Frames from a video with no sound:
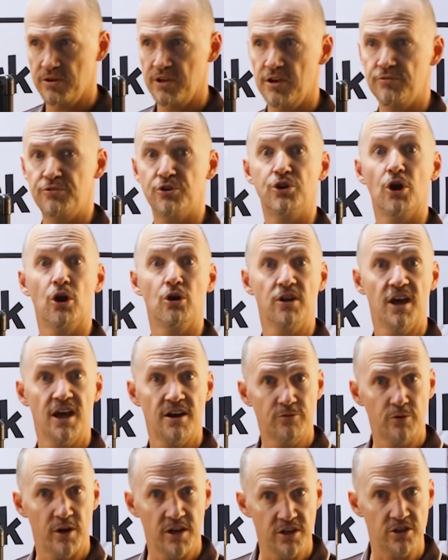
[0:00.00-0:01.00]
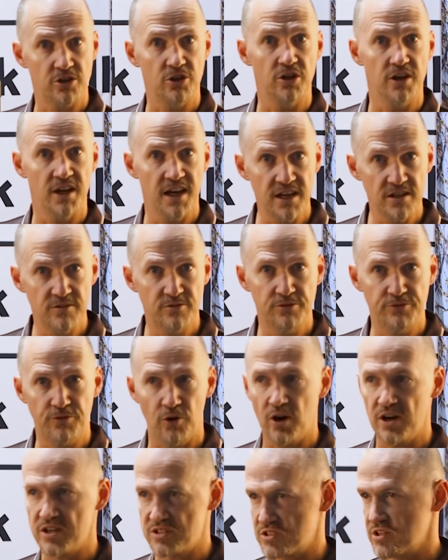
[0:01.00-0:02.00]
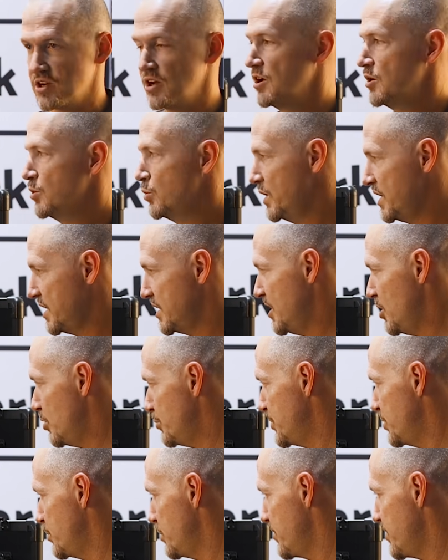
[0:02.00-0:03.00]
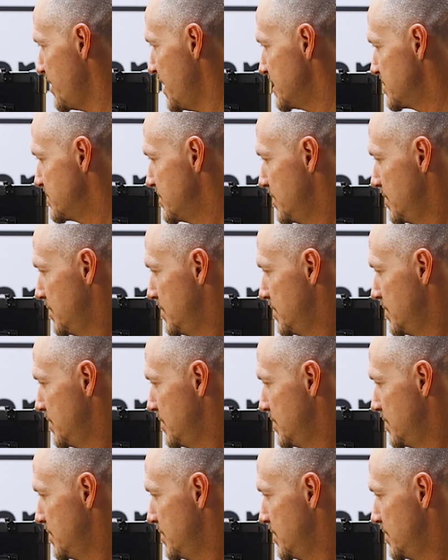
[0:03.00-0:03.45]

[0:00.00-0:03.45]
If you don't have one and you need advice, we can help you with that.